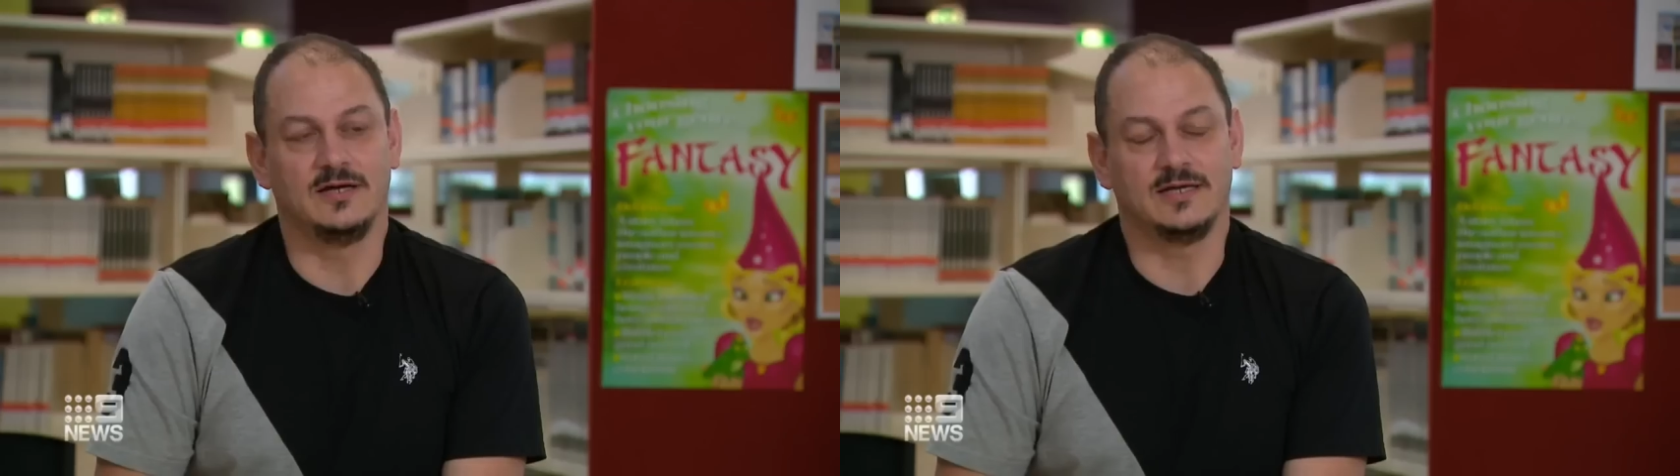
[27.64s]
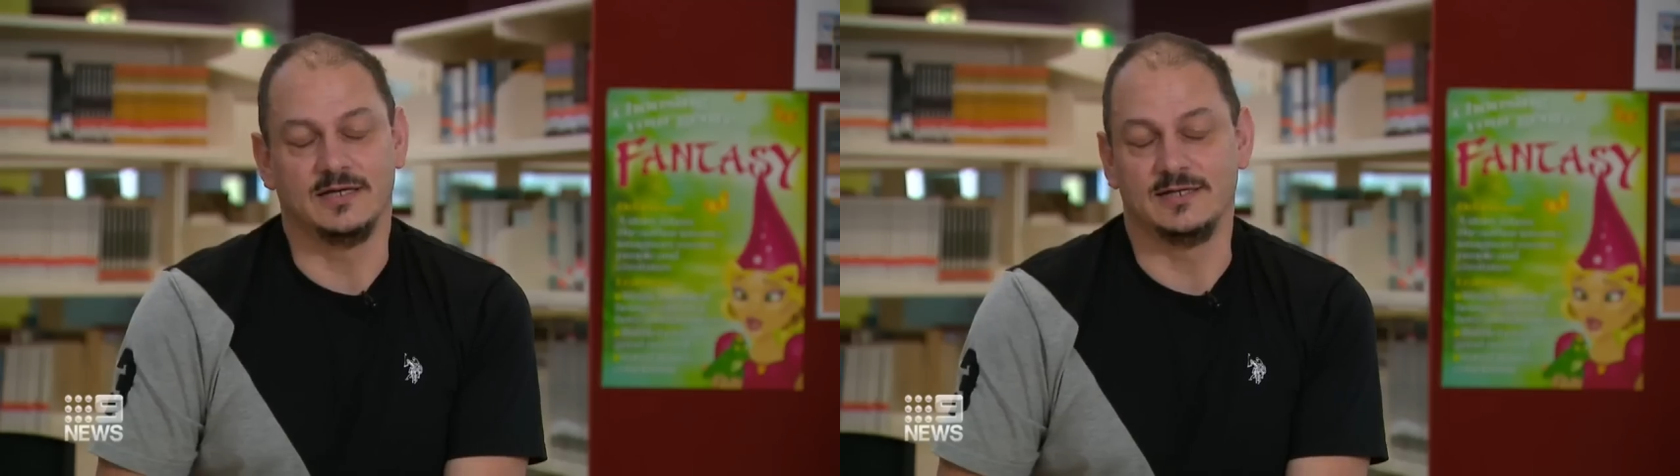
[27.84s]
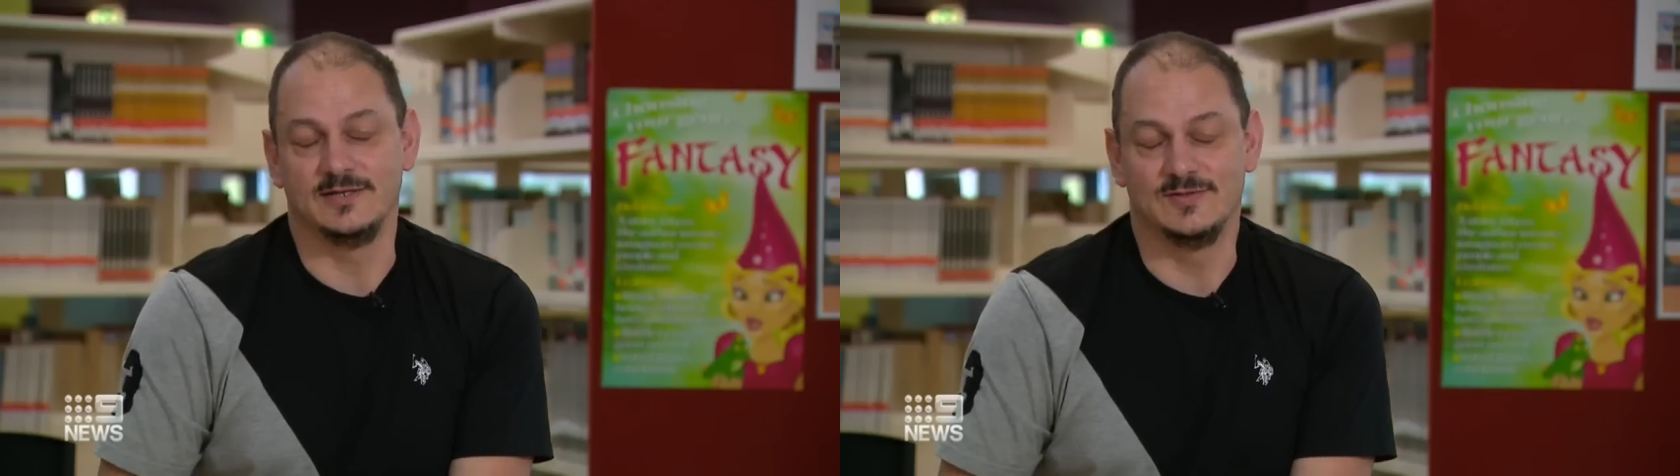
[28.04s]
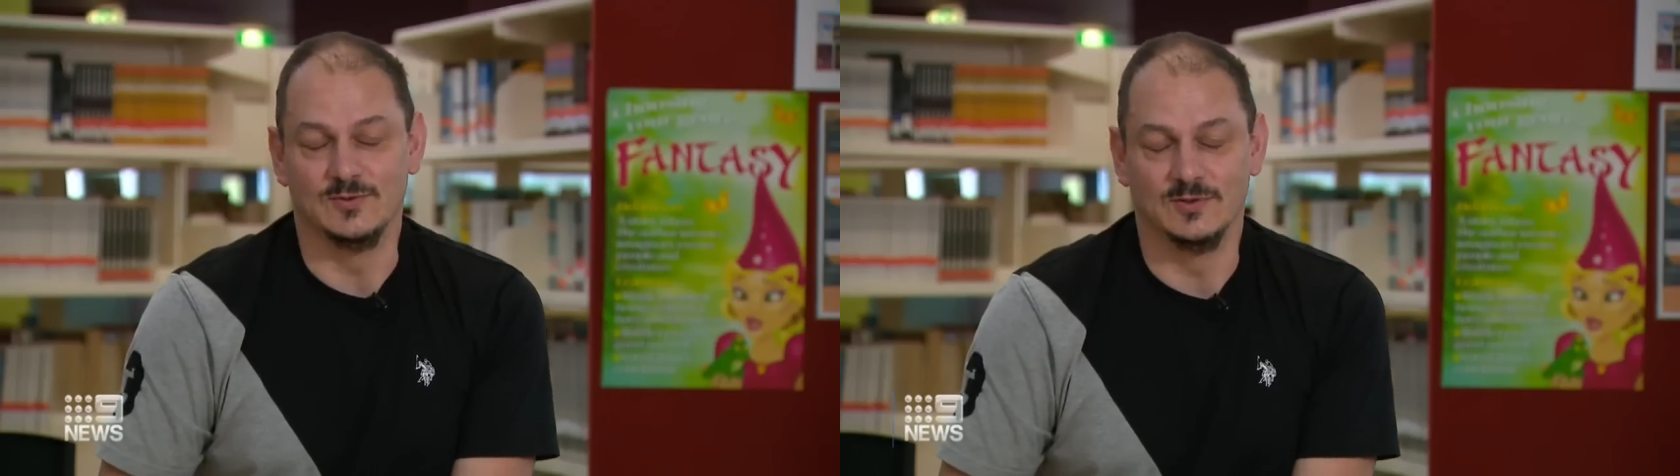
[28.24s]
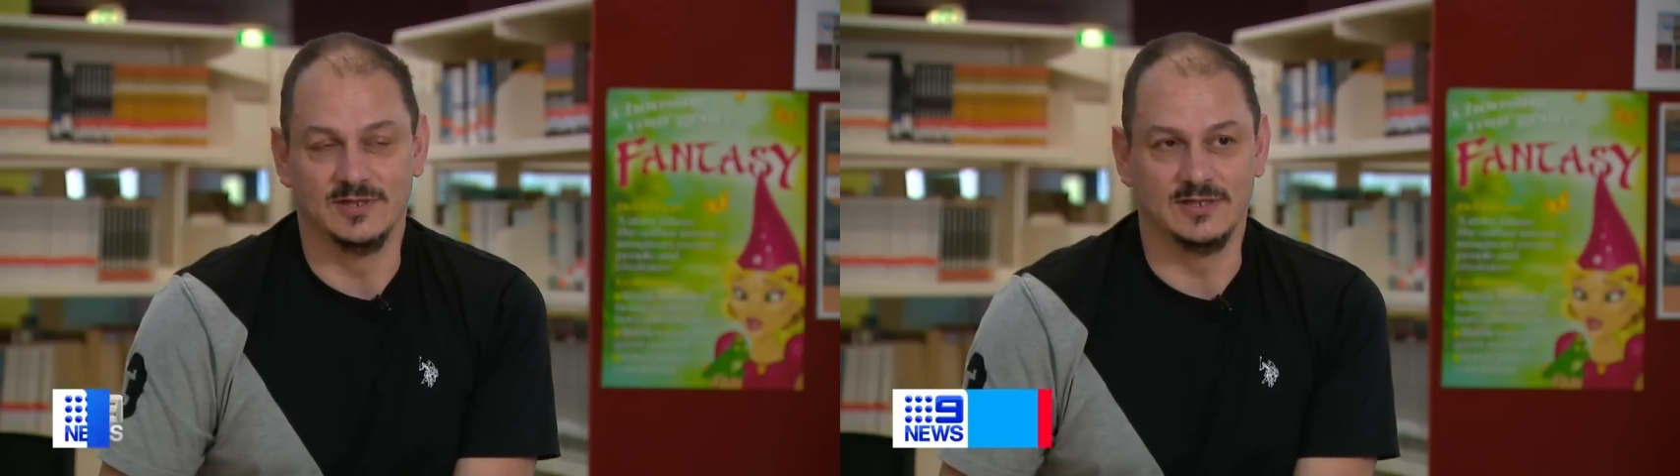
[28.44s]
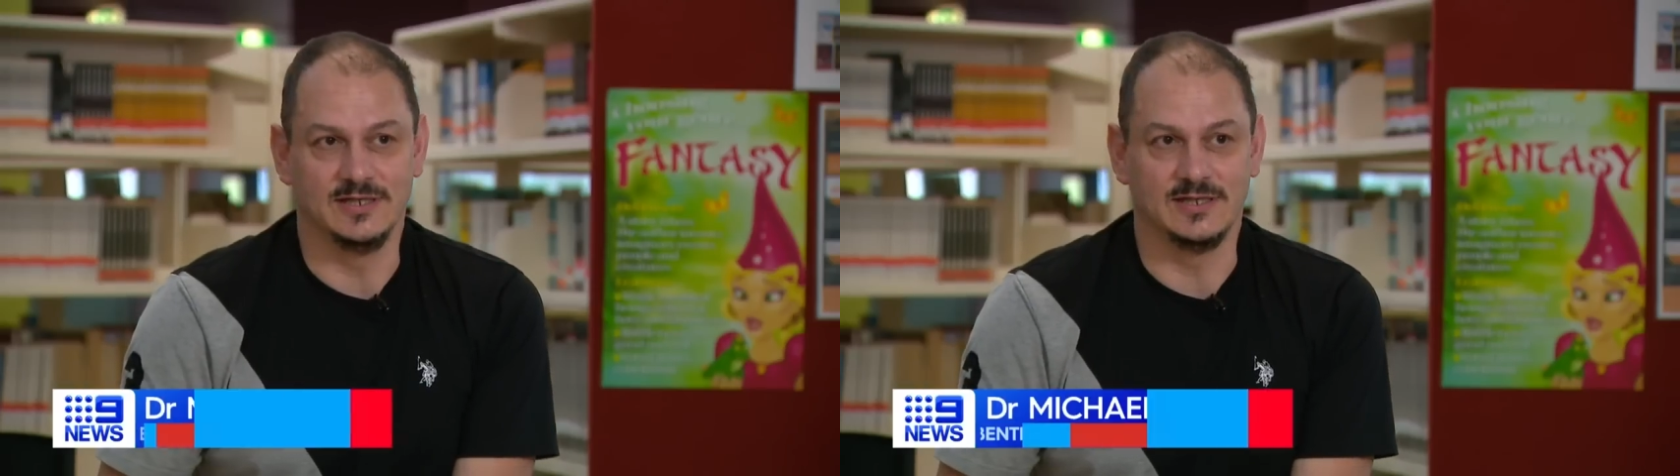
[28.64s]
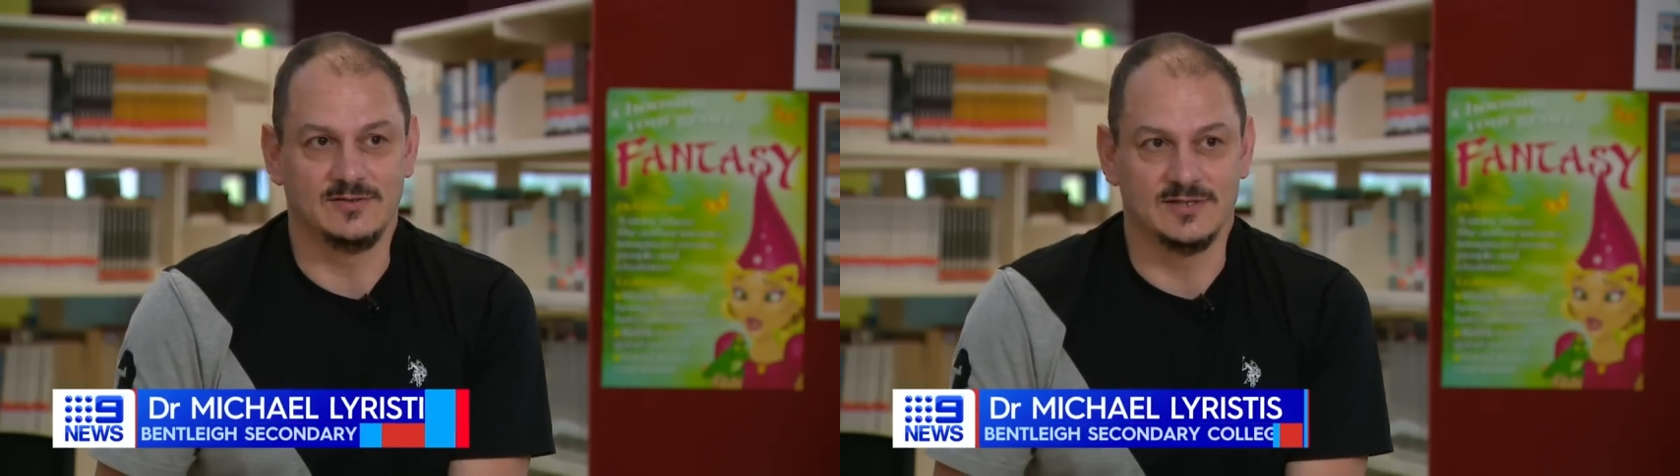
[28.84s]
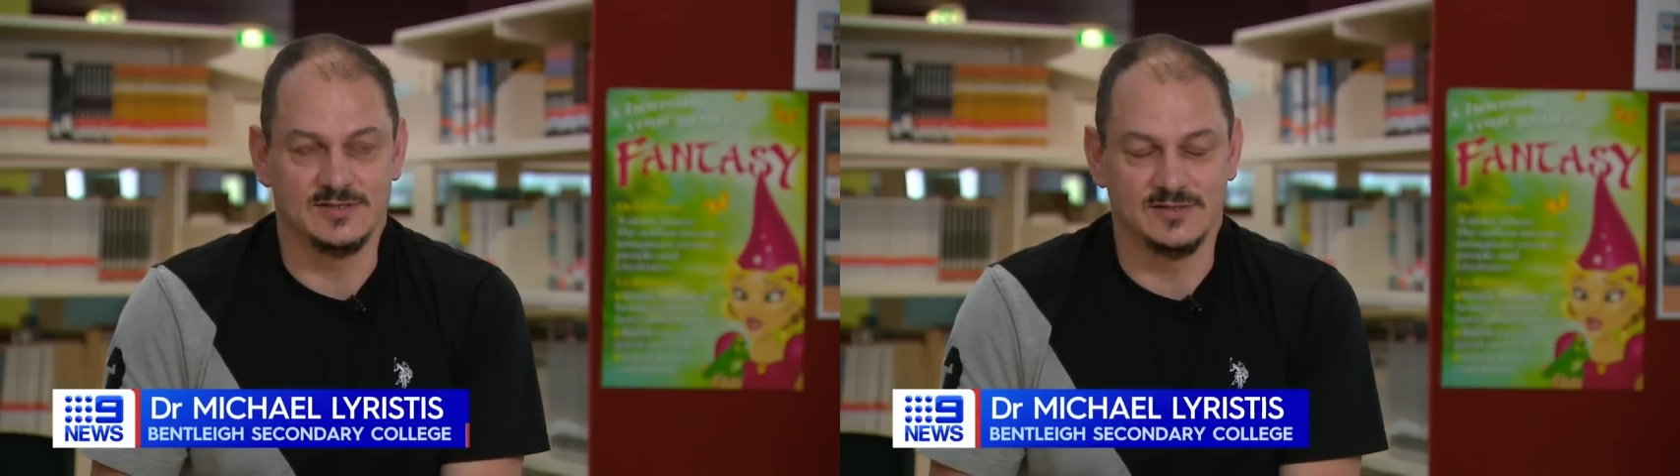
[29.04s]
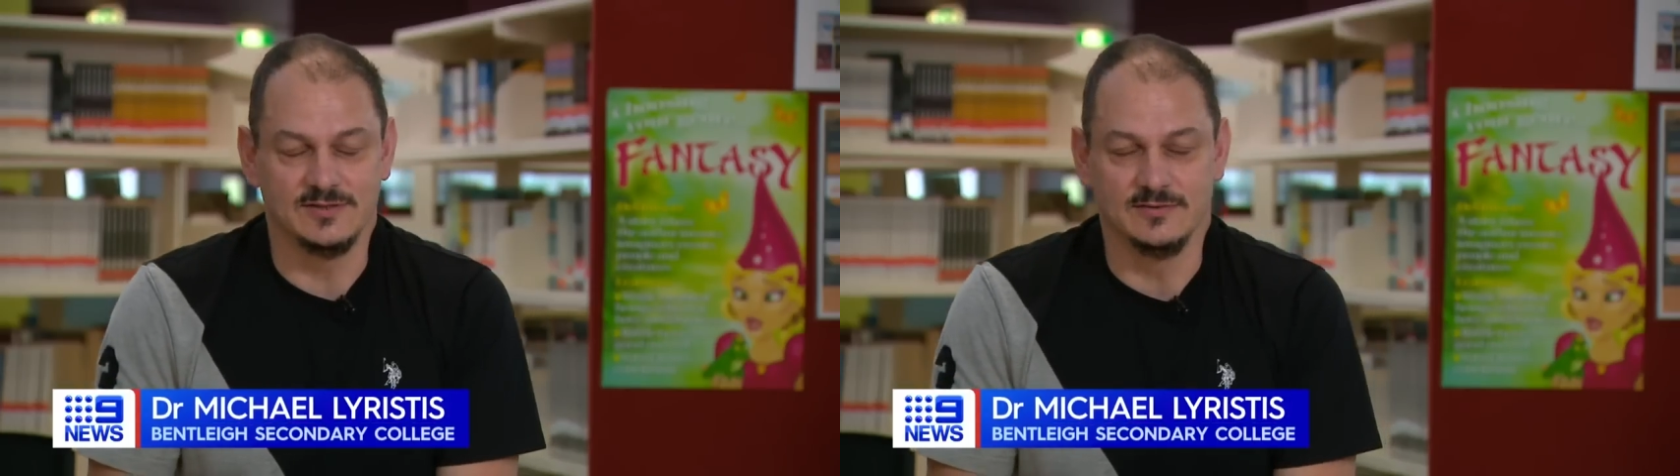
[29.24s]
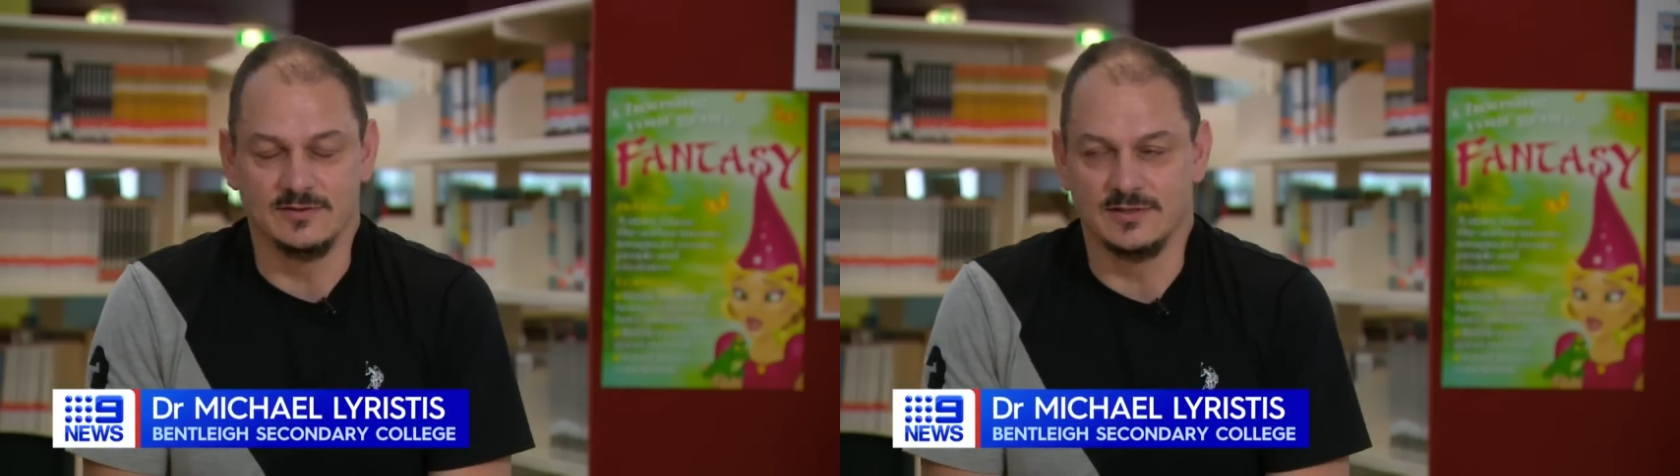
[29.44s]
Like any tool that increases
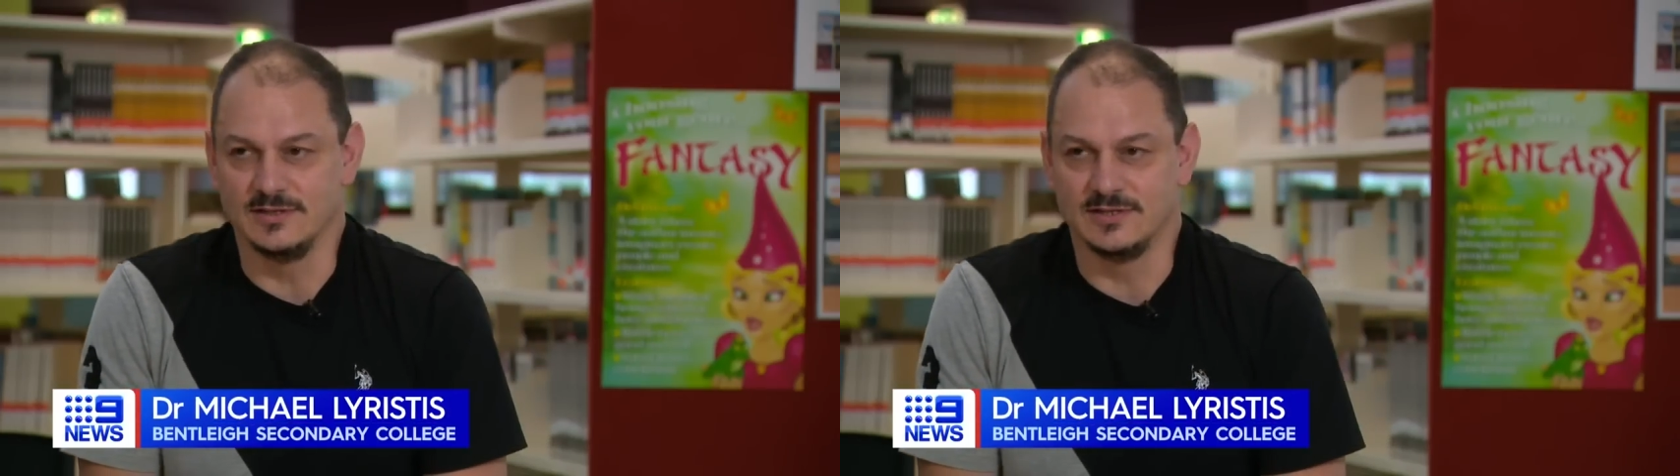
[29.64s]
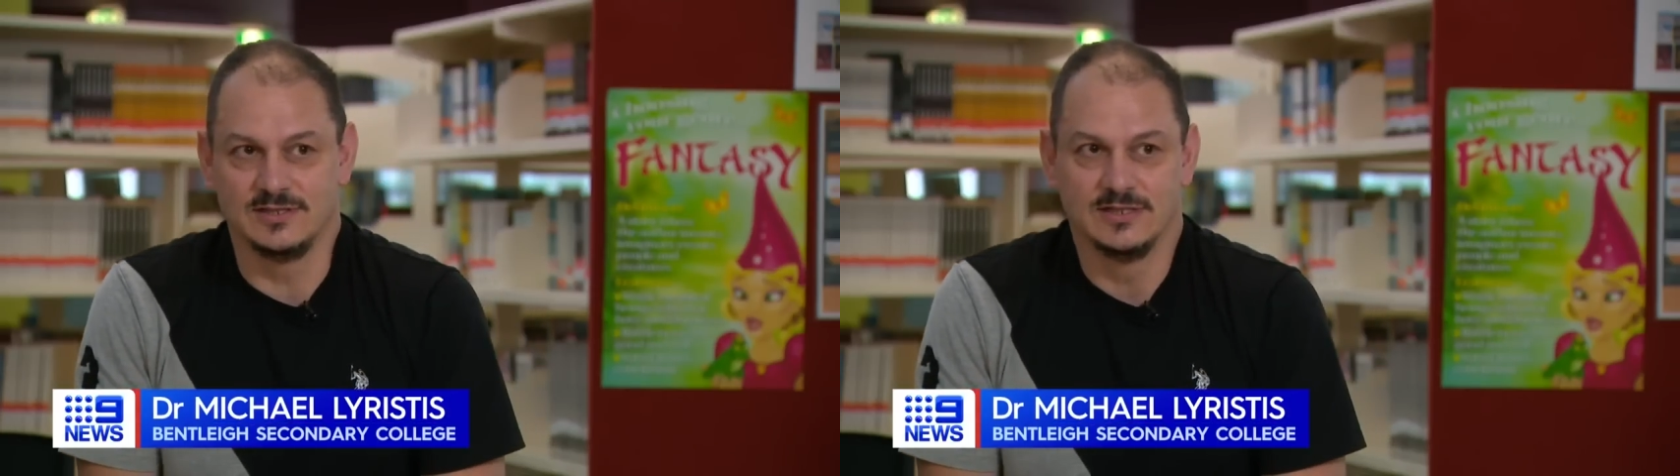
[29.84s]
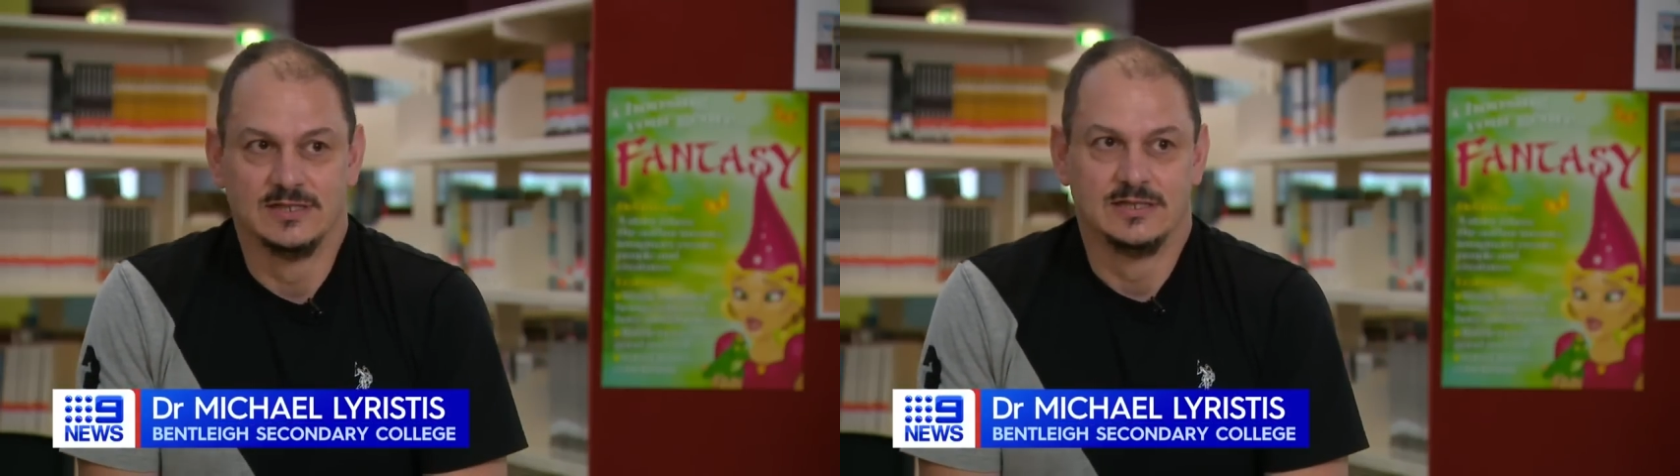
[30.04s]
student knowledge